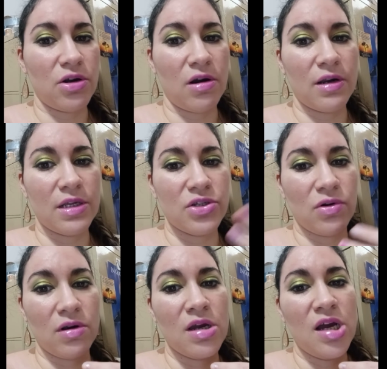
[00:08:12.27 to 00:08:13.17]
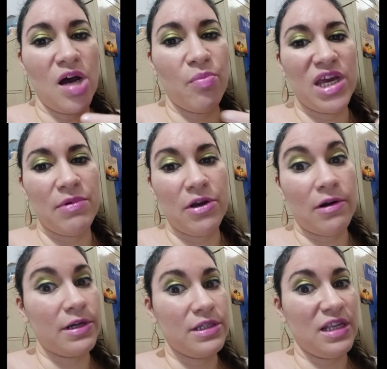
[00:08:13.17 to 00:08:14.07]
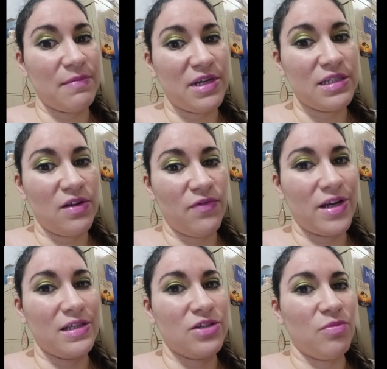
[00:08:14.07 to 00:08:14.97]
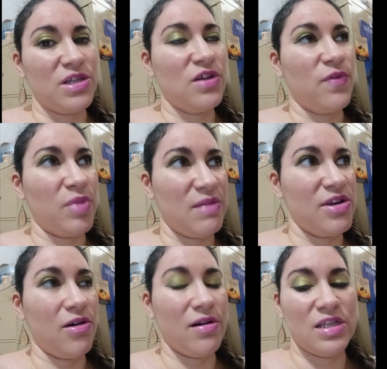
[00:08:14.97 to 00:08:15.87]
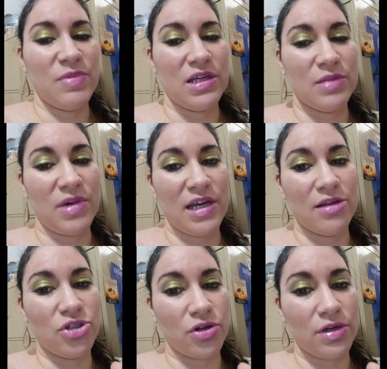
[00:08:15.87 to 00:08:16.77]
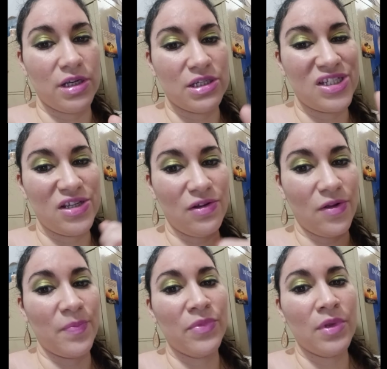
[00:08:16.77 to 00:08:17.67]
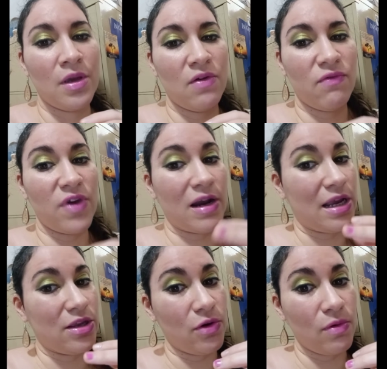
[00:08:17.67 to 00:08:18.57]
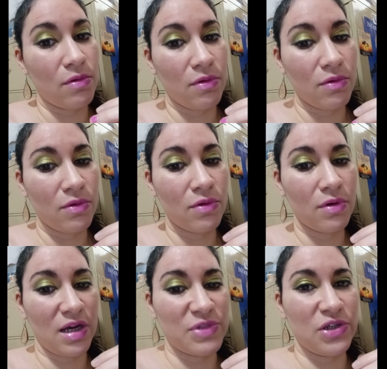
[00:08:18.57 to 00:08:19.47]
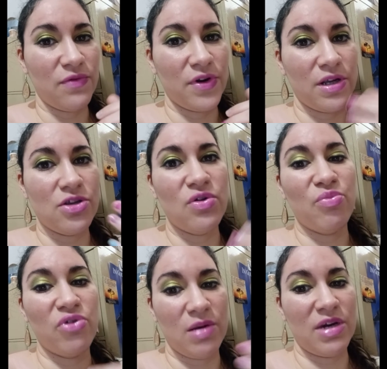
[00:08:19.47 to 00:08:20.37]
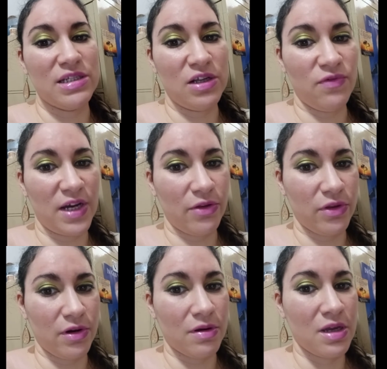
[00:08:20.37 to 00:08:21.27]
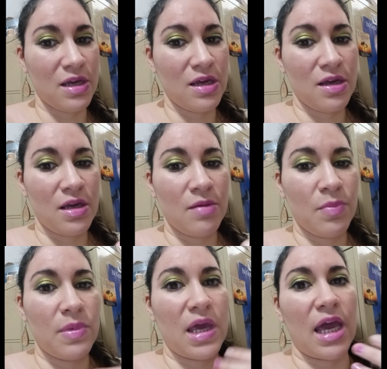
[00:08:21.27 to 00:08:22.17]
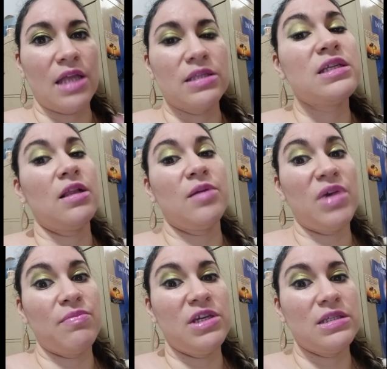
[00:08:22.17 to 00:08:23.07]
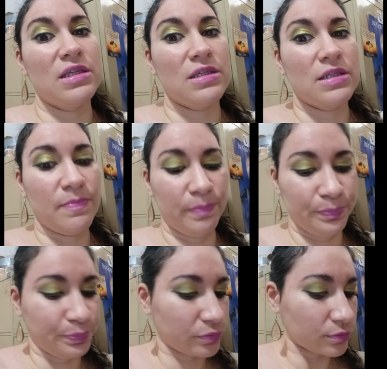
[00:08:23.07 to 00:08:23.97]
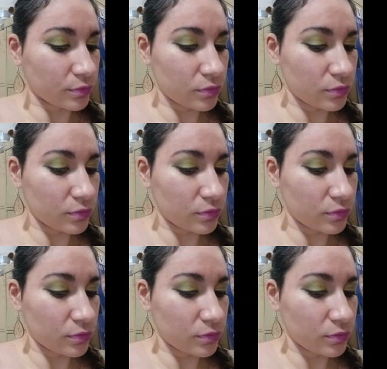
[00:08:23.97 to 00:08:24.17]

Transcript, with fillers: and that's because I'm a new mommy. I have a six month old baby. So it's just right now my biggest challenge is another other goal and challenge, I suppose. It's basically time management.